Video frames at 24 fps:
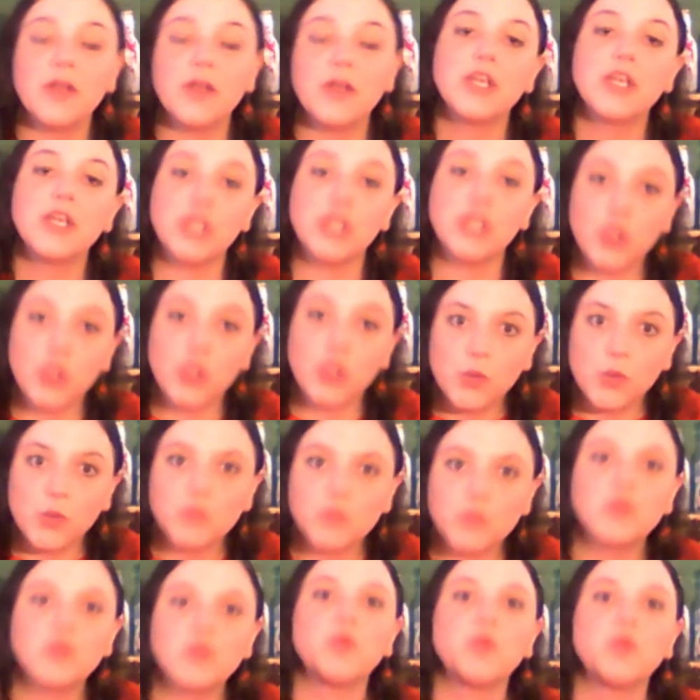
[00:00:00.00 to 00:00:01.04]
you
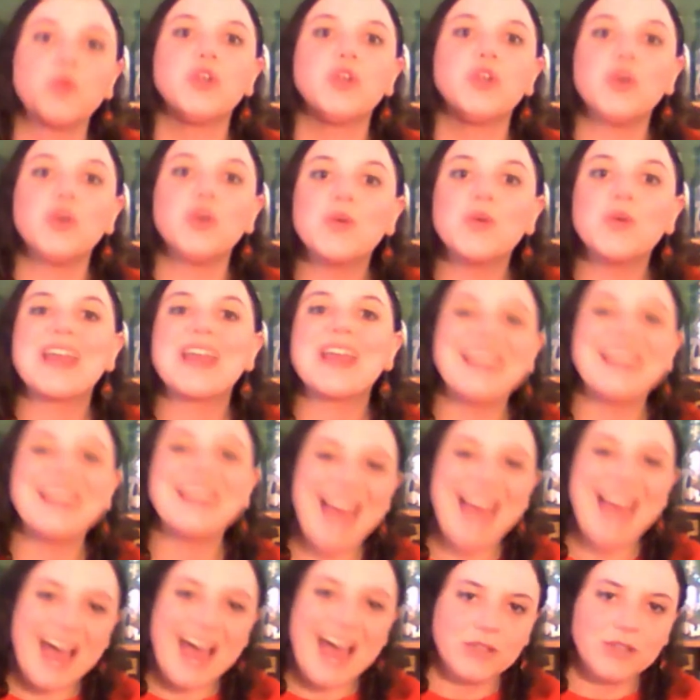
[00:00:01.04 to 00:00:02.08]
so you can
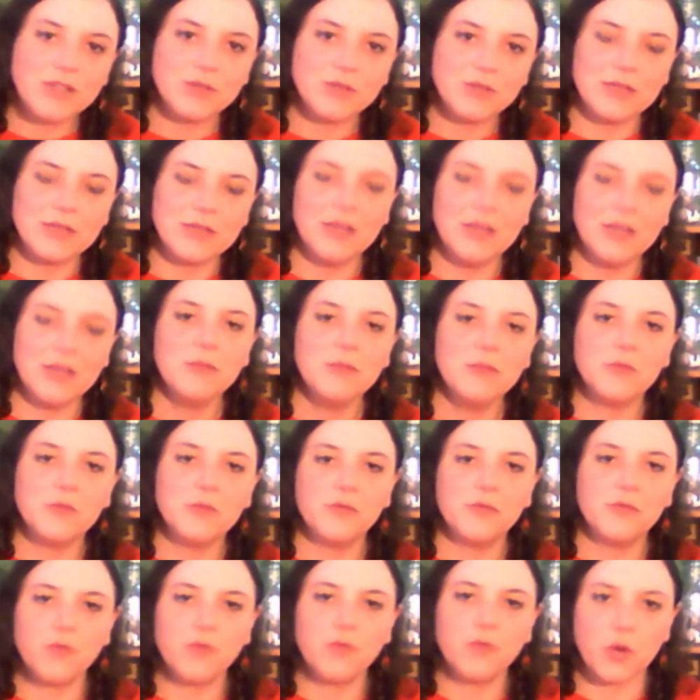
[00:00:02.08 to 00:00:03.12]
actually move
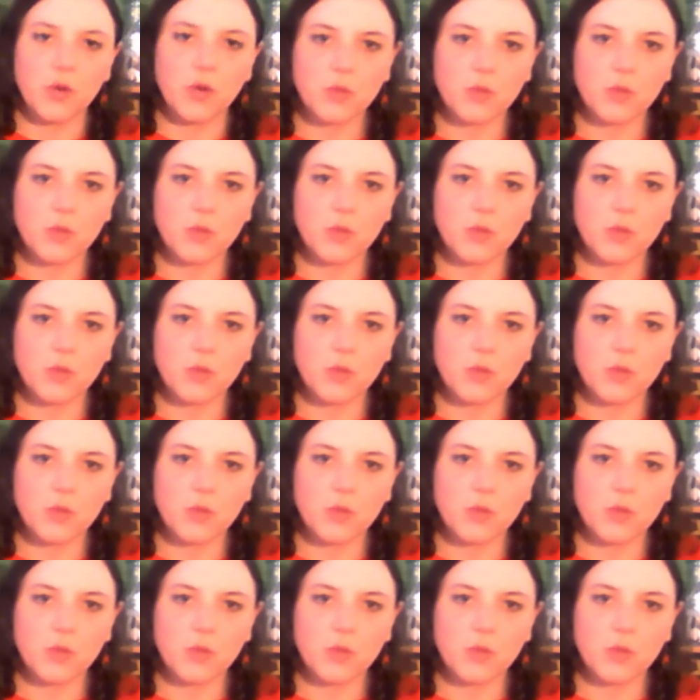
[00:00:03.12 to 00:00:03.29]
forward.